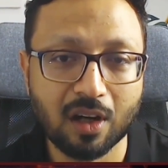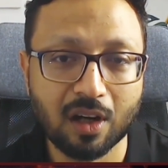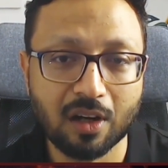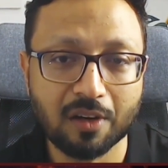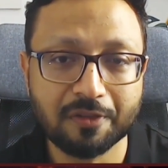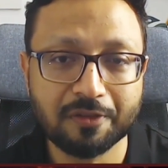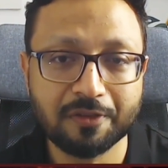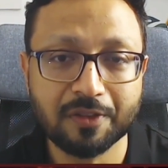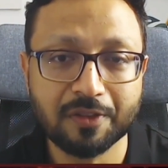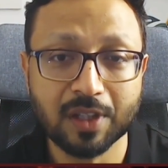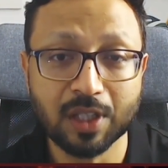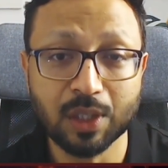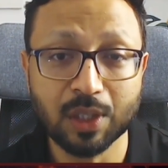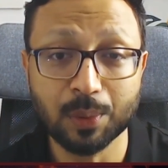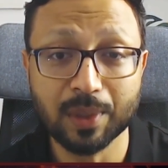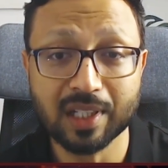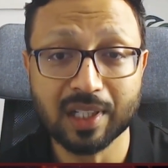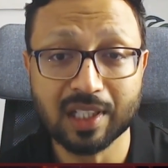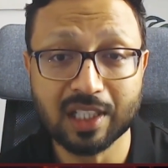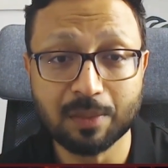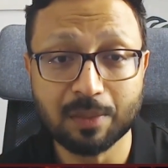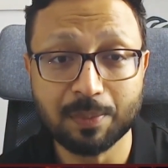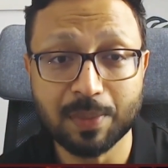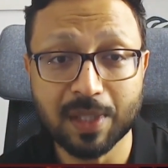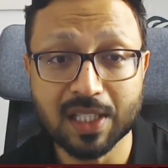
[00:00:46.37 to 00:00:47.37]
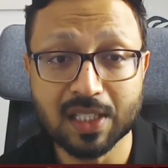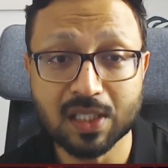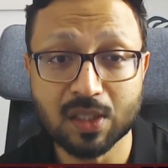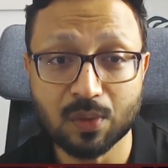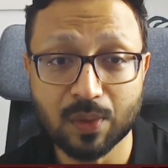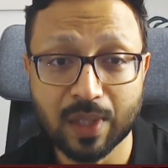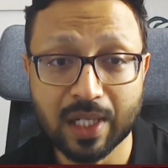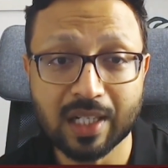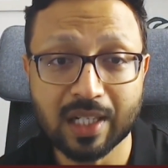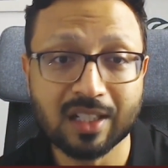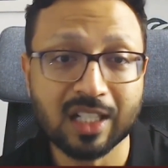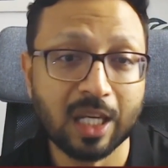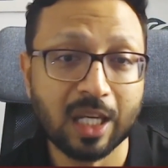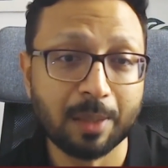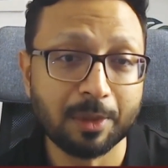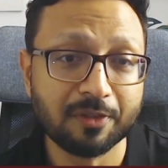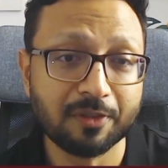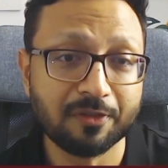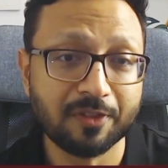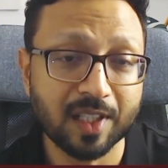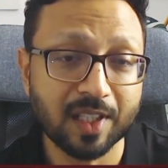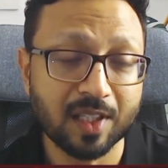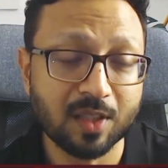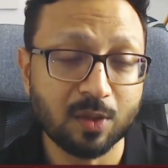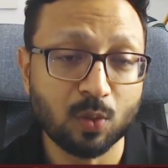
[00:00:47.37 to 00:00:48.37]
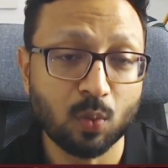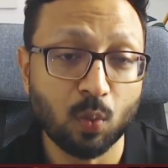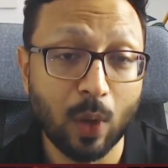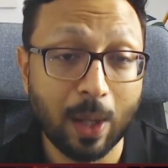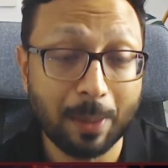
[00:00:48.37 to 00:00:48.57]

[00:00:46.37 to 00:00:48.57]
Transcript: off UNDP's Green Climate Fund